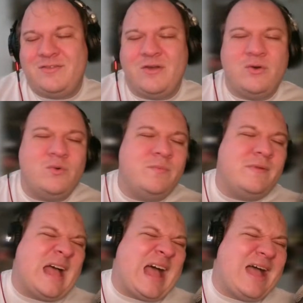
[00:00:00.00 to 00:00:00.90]
So
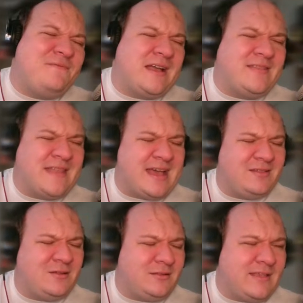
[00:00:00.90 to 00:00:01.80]
I find
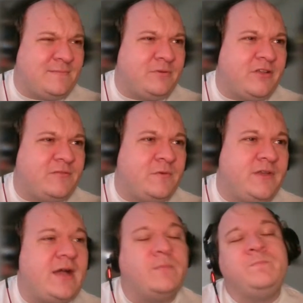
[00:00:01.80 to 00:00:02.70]
that a little less plausible.
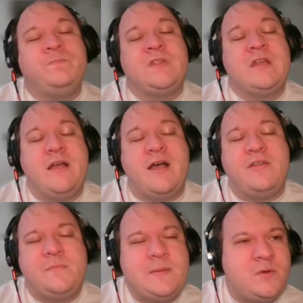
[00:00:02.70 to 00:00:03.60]
Now,
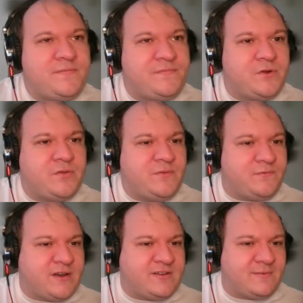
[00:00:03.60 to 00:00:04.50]
other people have thrown the
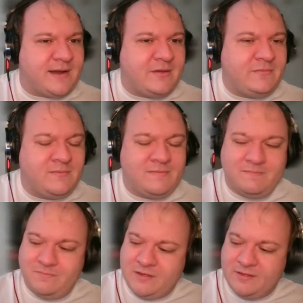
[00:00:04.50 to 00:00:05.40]
French around
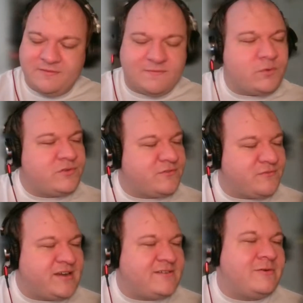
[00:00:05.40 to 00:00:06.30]
because, of course, the
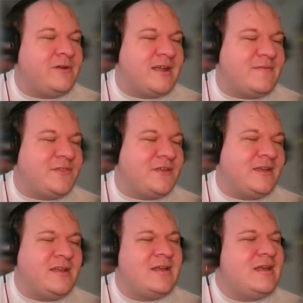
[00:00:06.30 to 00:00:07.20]
French ruined
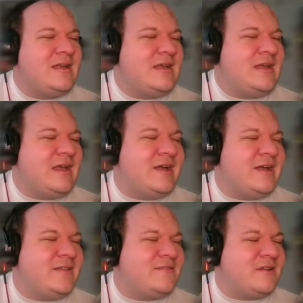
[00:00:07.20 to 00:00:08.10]
everything.
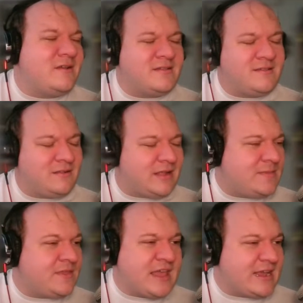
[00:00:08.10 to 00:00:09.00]
It's a
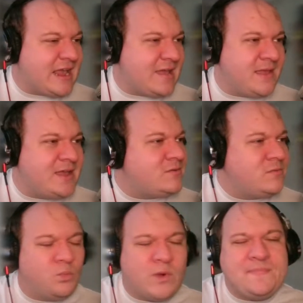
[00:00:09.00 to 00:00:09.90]
claim that they came
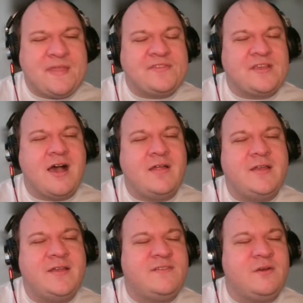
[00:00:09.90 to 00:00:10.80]
in, wiped out the
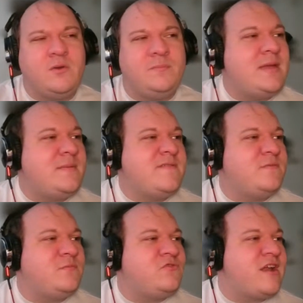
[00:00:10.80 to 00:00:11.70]
colonists, or maybe
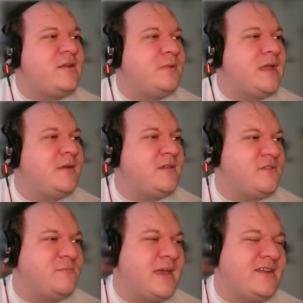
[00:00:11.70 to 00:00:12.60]
even tried to blame it
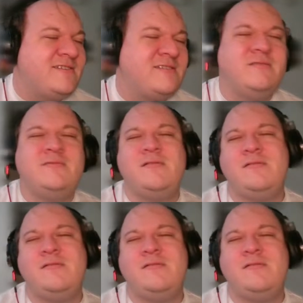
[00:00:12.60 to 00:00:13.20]
on the Spanish.